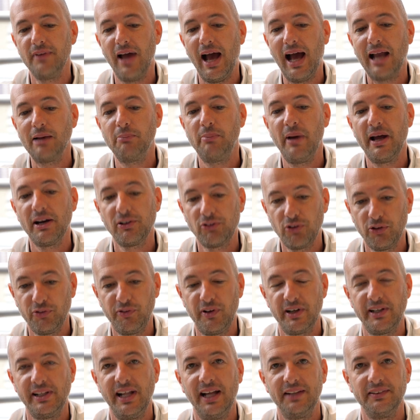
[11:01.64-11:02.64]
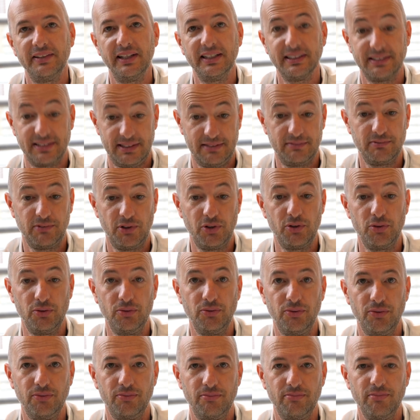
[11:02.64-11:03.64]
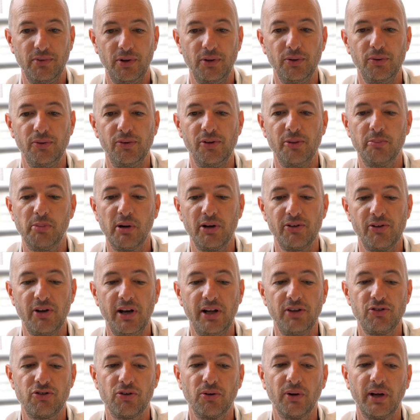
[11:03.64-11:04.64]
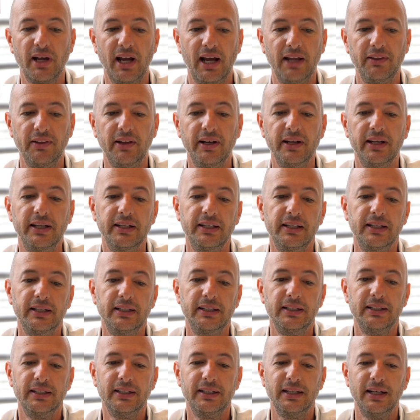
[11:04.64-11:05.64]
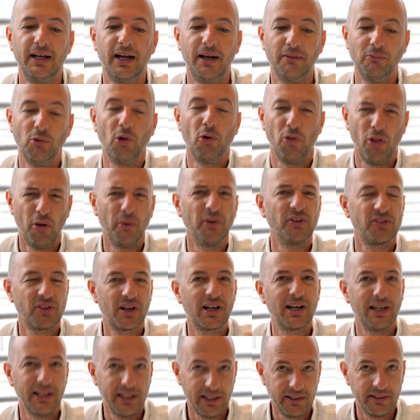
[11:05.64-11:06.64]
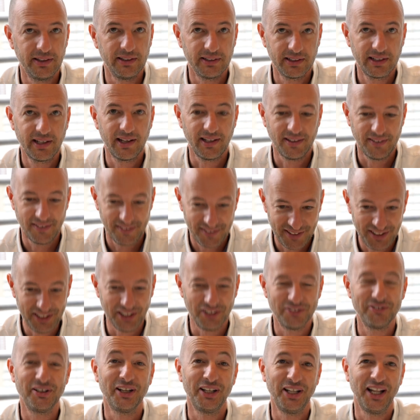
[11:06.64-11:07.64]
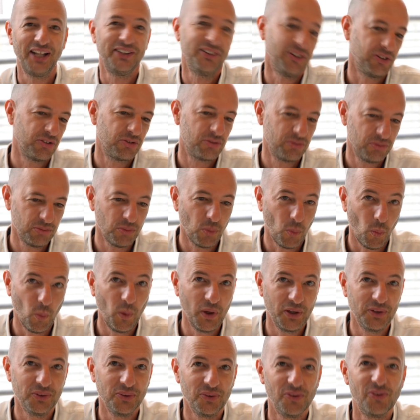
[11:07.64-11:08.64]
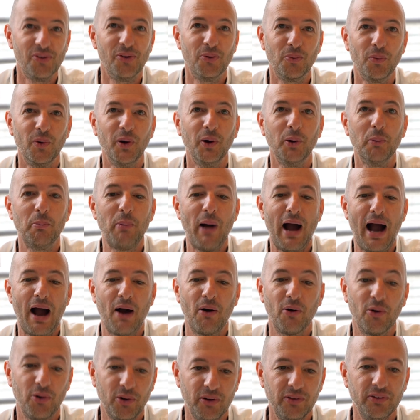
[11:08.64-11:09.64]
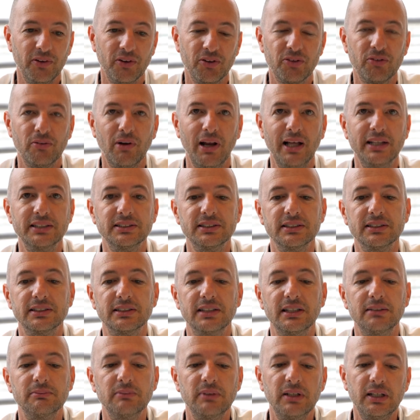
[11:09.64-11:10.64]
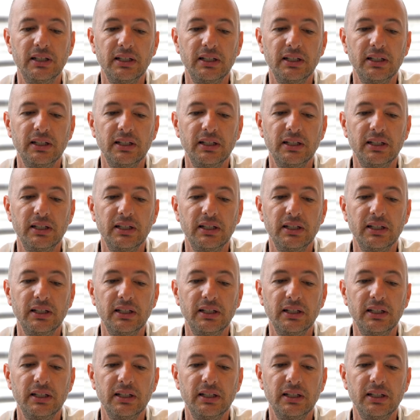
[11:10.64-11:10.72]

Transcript: Alberto Fernandez, who's the presidential candidate, although it's clear that Cristina Fernandez wields the real power in this relationship.